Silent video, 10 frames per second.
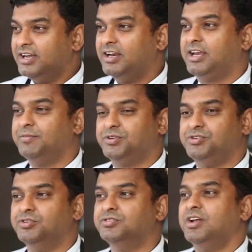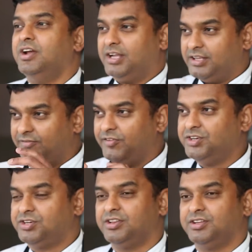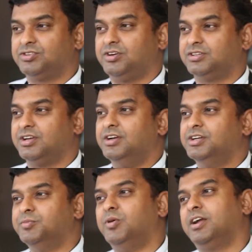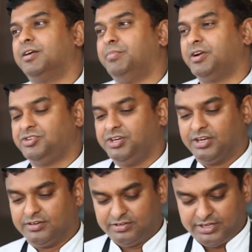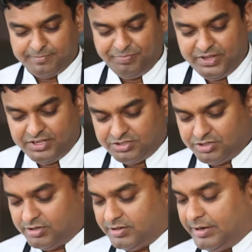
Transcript: and keeps the juice. And then finish it in the sauce. It's more like a butter chicken. Okay. So